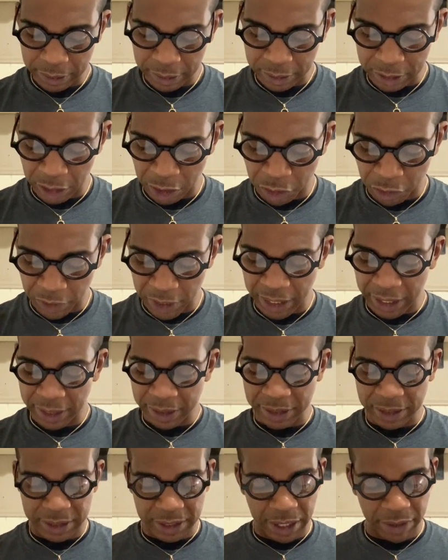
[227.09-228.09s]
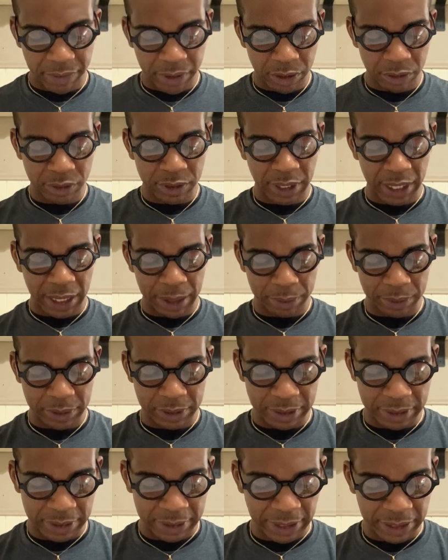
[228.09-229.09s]
degrading stereotypes,
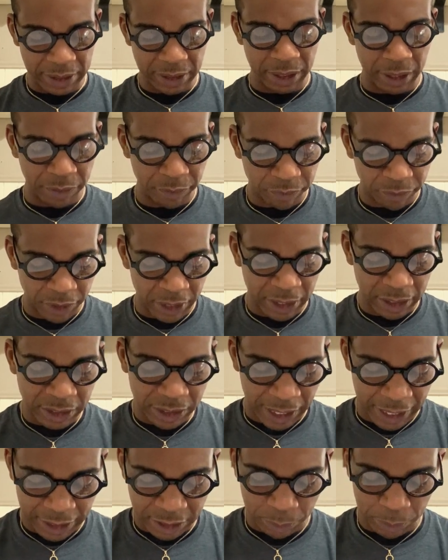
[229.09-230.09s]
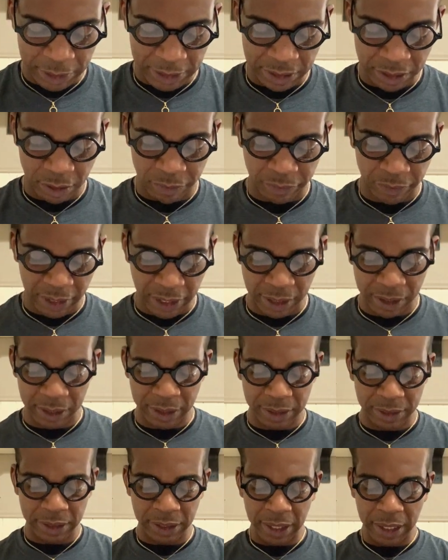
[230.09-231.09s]
disenfranchisement,
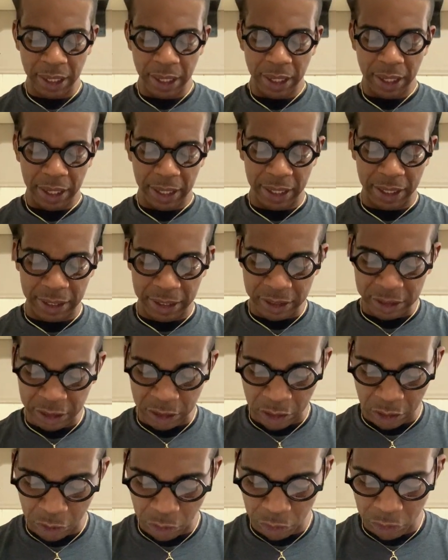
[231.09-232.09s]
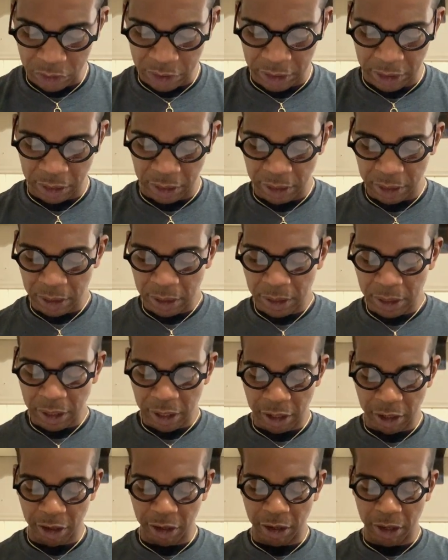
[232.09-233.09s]
surveillance, and exclusion
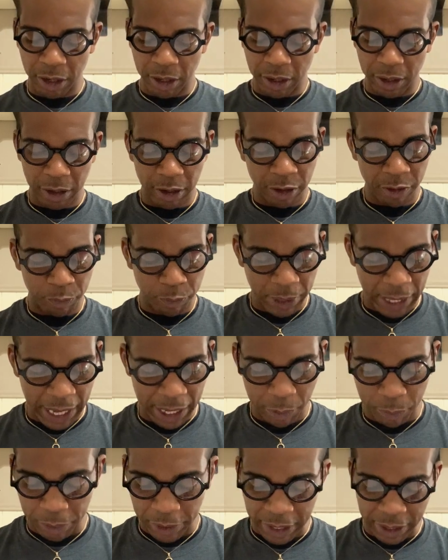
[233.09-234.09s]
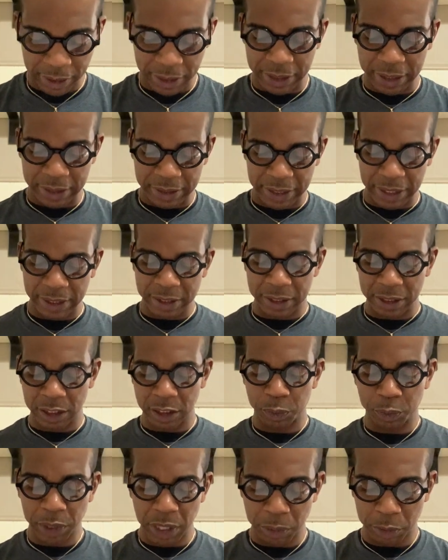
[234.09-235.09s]
of Black, brown, and
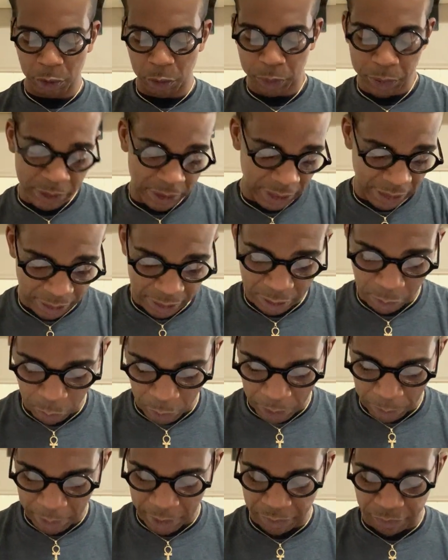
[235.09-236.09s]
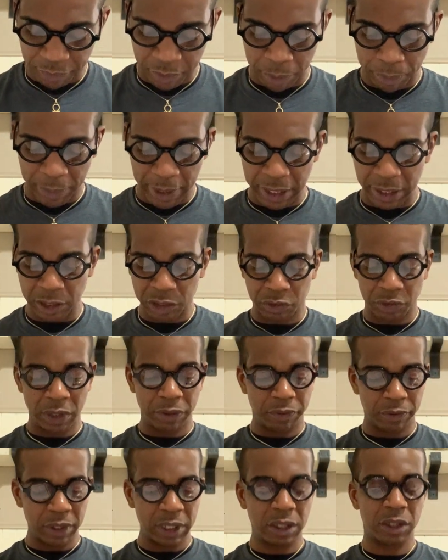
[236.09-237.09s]
indigenous people, particularly women, from
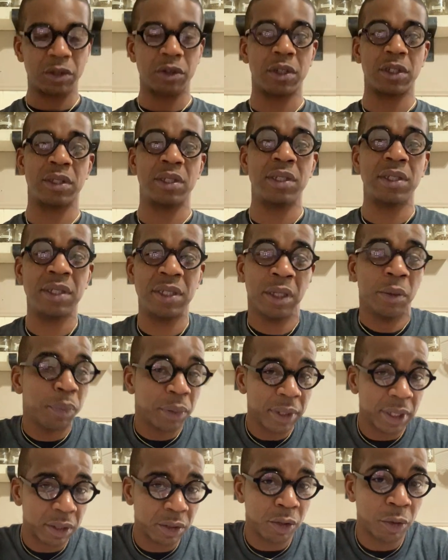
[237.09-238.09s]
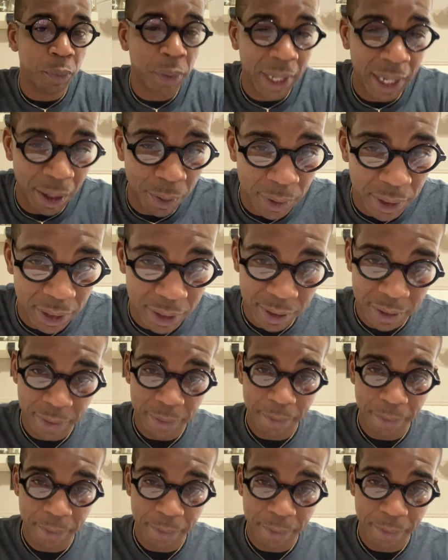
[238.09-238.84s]
mainstream resources and political power.